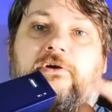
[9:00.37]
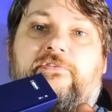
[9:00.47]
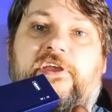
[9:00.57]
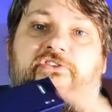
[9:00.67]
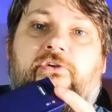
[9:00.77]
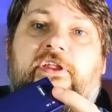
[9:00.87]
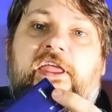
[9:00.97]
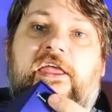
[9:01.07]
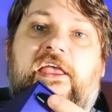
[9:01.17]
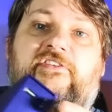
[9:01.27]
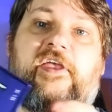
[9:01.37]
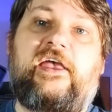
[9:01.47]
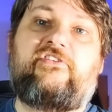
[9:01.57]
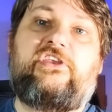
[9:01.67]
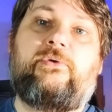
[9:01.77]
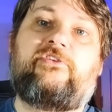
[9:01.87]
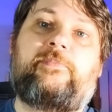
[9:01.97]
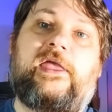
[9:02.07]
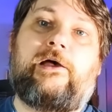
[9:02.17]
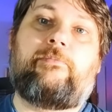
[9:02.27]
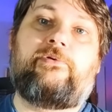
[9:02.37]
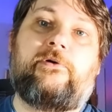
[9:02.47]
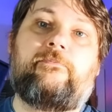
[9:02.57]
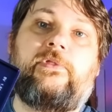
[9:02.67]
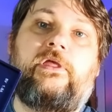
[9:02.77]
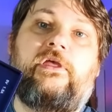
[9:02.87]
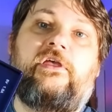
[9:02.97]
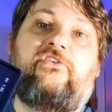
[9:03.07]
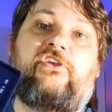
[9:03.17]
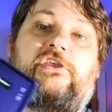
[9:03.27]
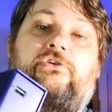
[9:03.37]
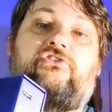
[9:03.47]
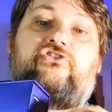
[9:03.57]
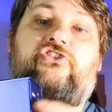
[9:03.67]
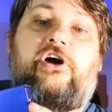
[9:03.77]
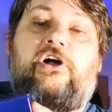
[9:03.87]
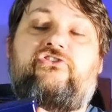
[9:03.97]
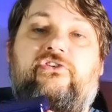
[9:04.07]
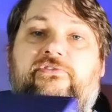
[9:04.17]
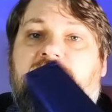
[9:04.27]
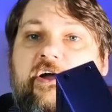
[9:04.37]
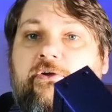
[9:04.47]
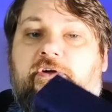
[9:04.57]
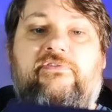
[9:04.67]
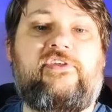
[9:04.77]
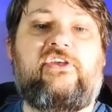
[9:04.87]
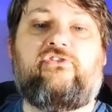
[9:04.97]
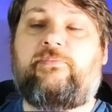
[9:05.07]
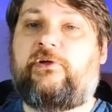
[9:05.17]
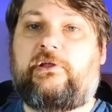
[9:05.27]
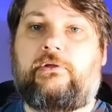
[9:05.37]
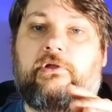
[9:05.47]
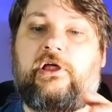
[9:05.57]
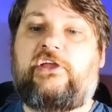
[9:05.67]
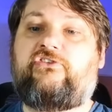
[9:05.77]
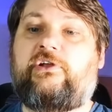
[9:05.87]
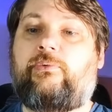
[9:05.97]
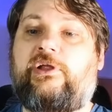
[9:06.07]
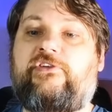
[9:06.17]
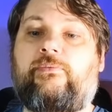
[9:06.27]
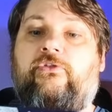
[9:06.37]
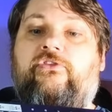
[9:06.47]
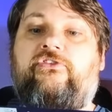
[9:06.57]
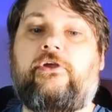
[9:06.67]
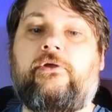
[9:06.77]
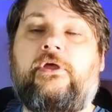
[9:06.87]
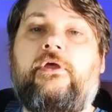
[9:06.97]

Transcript: little feature on here is it has a USB output. So you can charge your phone off this or put a little light on it, whatever you want to.